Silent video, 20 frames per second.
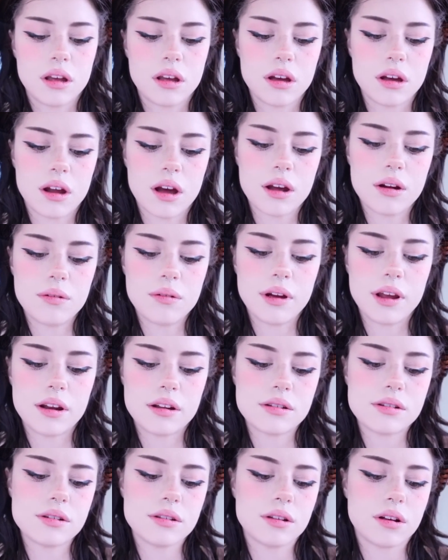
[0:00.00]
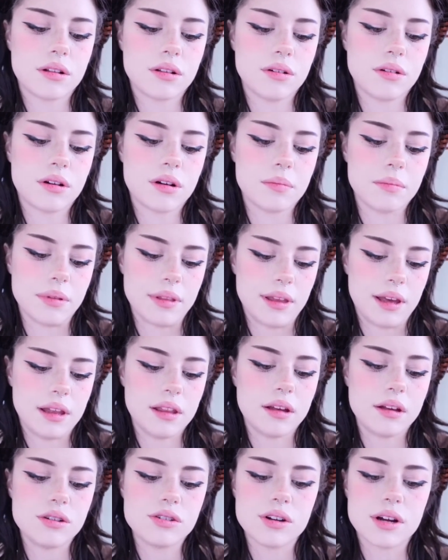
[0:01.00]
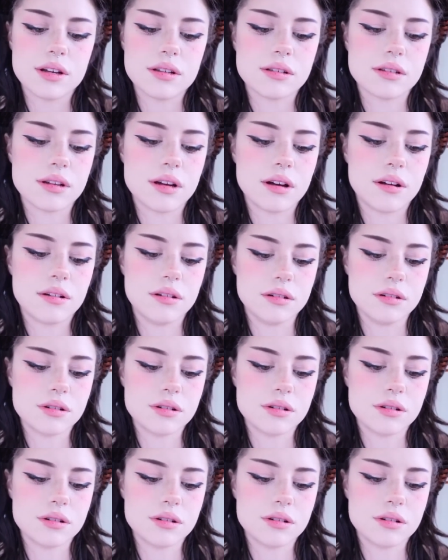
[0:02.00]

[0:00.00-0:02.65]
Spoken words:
good. I don't wait until the glue completely dries down.